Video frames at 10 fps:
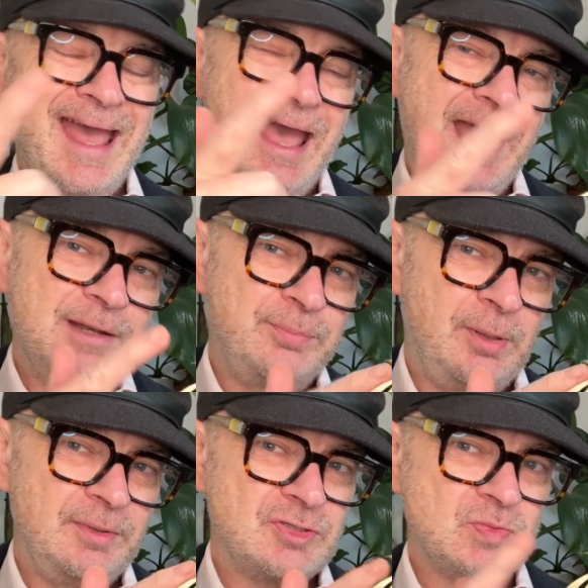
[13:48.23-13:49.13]
and
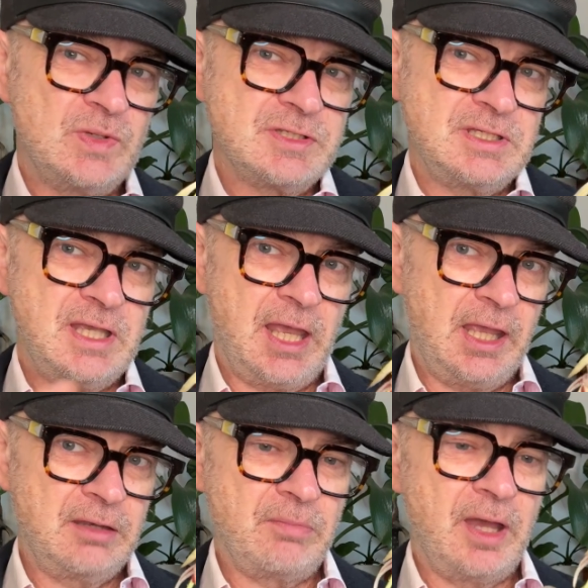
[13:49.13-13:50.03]
probably just once a year
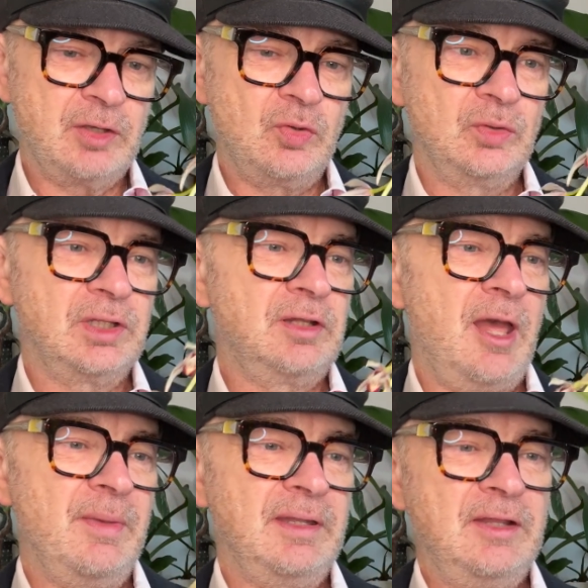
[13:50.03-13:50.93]
in my cooler
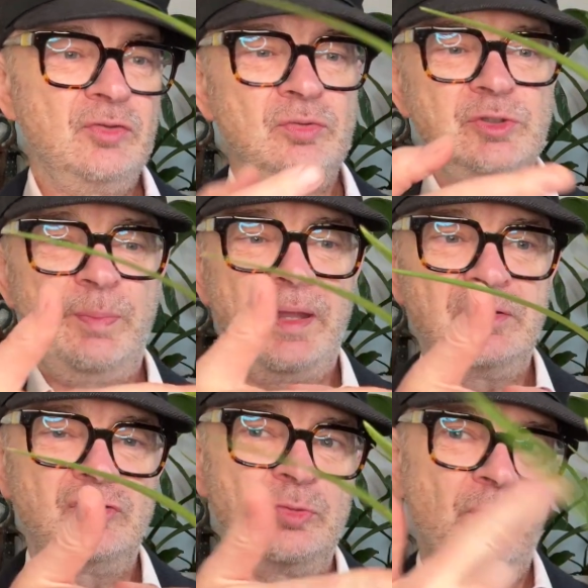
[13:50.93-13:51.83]
climate. It's all
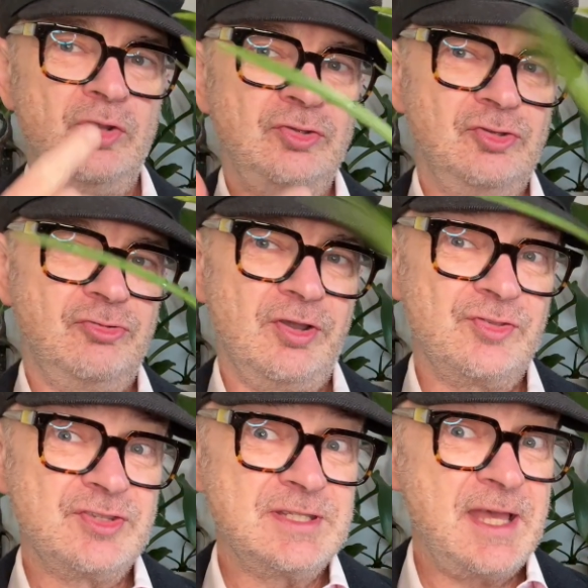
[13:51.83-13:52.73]
dependent upon new
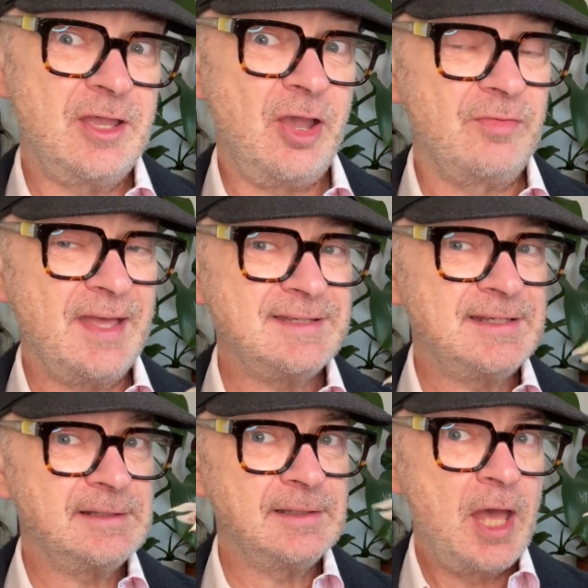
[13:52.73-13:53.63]
growth. So there you go. That's a
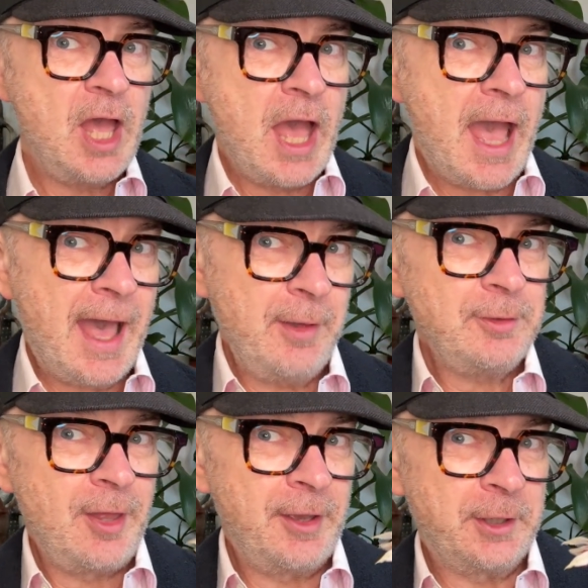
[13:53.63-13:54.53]
little
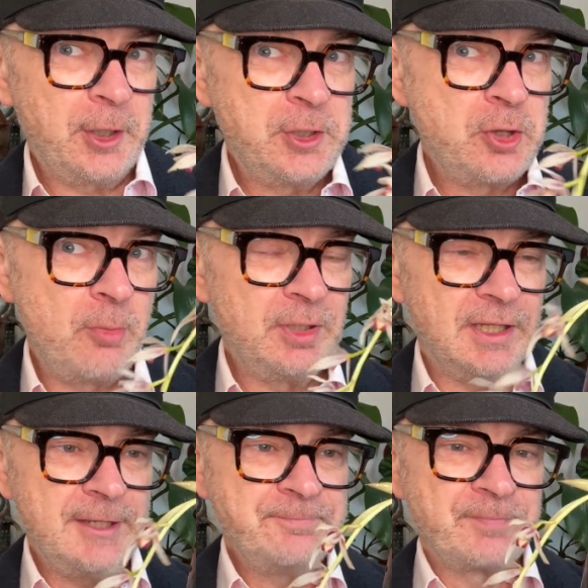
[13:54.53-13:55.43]
outlying
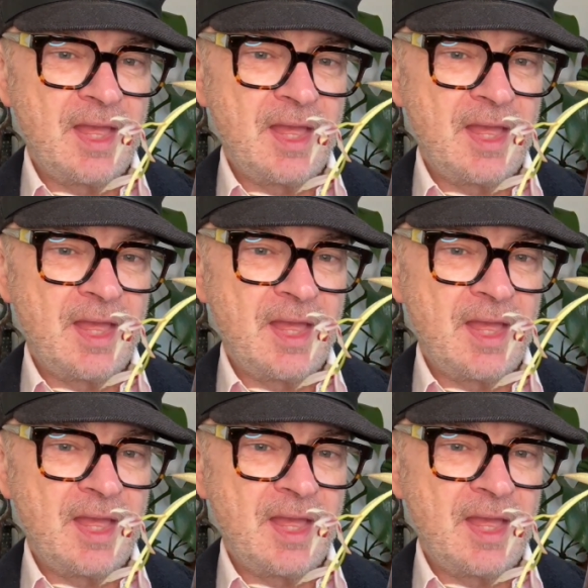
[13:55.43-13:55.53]
anomaly.